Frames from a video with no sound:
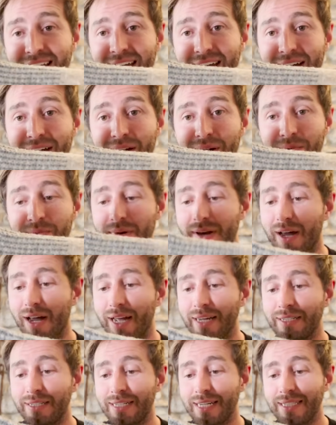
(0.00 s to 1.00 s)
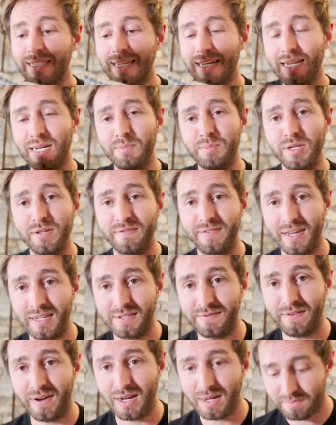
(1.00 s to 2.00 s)
I knitted it in a
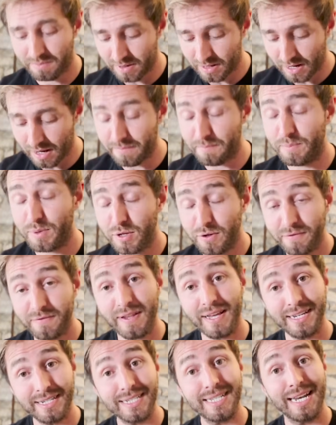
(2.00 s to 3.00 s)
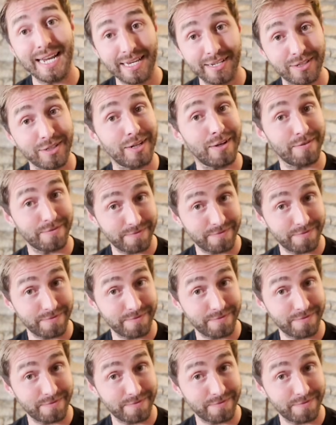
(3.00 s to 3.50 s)
Blueface Leicester